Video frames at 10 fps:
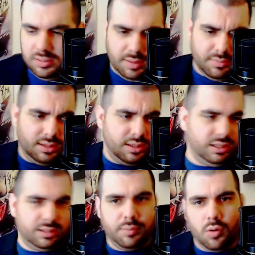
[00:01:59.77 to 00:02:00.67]
and maybe
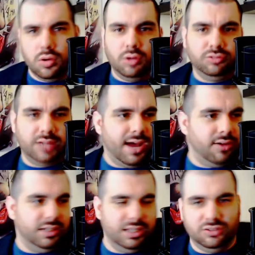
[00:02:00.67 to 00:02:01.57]
like the boat goes
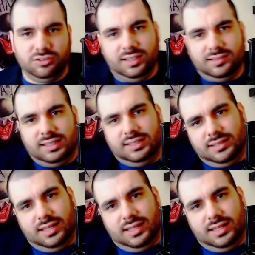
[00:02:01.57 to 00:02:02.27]
down and it sinks like the